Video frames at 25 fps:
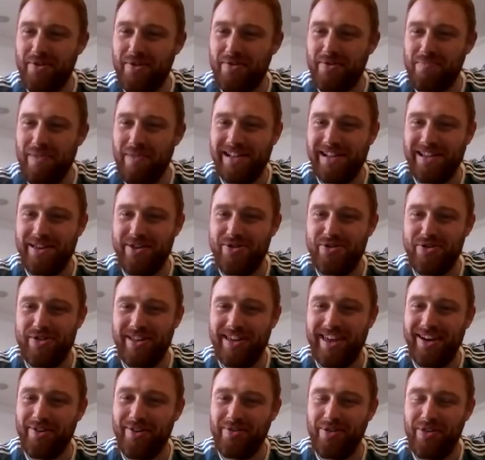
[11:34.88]
managed to
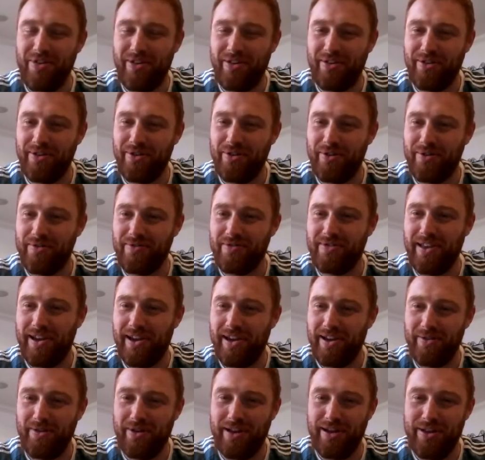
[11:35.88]
get onto
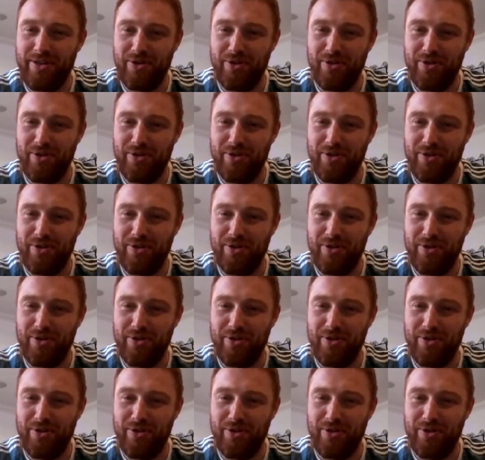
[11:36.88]
diarrhea